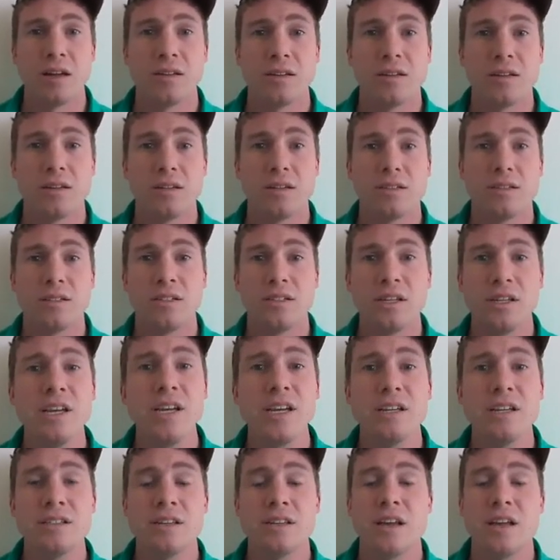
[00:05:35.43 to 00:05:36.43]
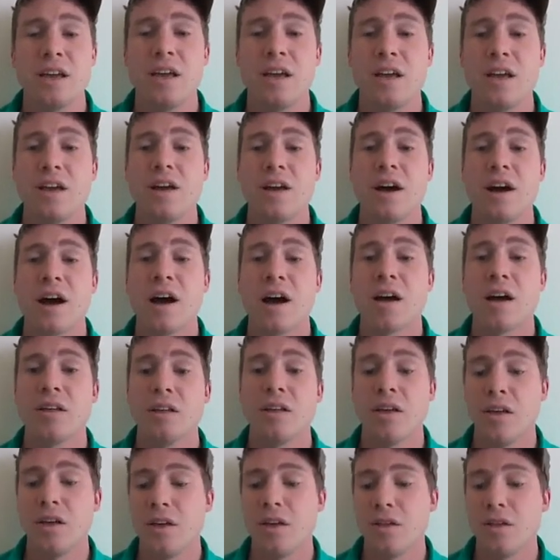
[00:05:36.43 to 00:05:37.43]
disease,
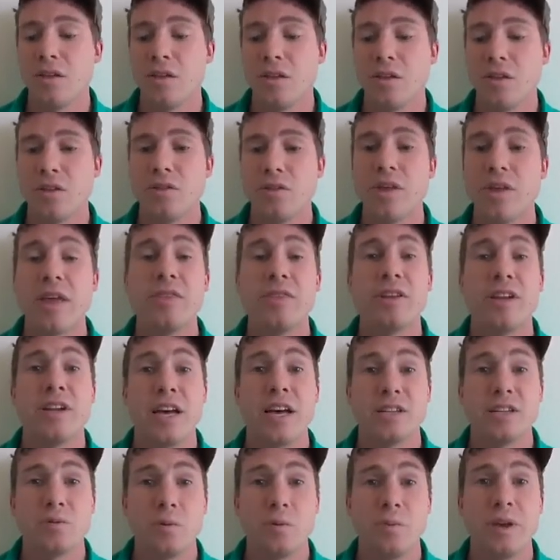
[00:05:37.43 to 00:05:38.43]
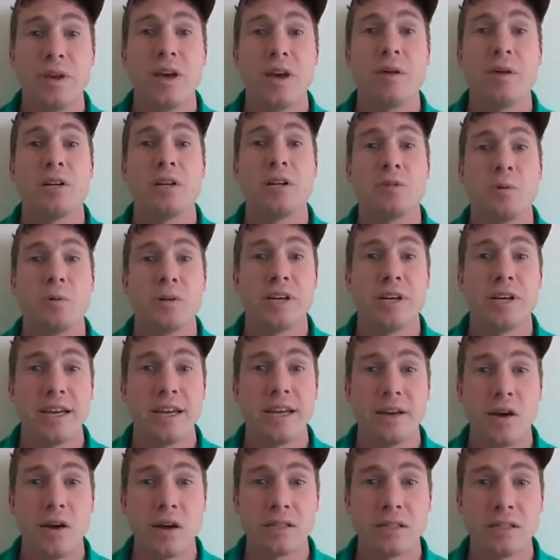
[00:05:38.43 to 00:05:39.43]
then the test would become much more
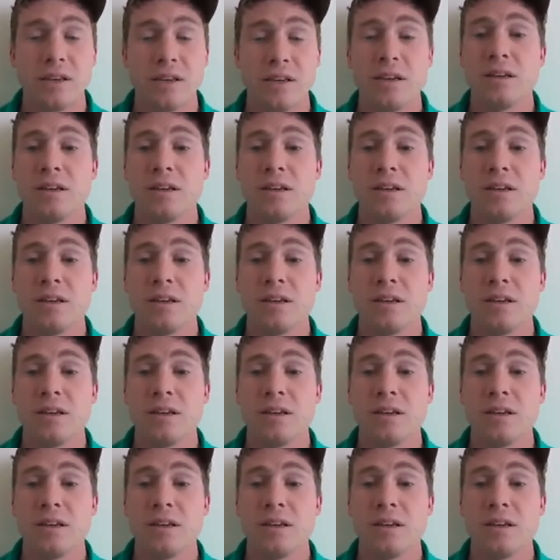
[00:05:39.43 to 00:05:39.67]
diagnostic.